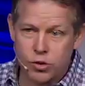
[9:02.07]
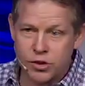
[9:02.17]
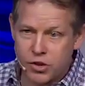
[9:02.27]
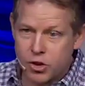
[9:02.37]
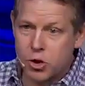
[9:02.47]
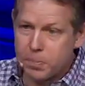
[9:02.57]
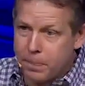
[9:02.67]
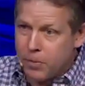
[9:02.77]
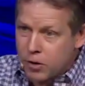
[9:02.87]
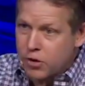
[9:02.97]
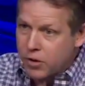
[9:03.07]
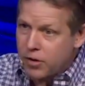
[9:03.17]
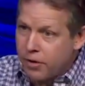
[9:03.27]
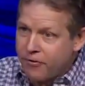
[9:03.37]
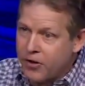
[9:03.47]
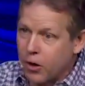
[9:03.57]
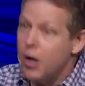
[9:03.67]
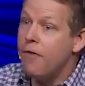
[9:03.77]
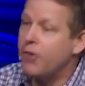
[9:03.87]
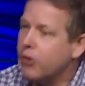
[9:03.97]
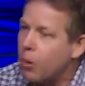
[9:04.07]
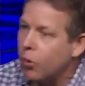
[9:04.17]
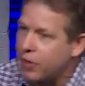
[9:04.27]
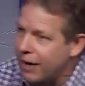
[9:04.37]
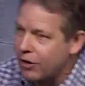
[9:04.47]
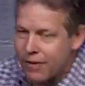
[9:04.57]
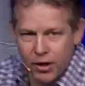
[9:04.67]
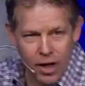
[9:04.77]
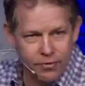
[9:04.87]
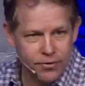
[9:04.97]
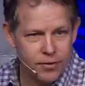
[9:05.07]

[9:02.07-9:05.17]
us. This fear, fear that we'll never have enough.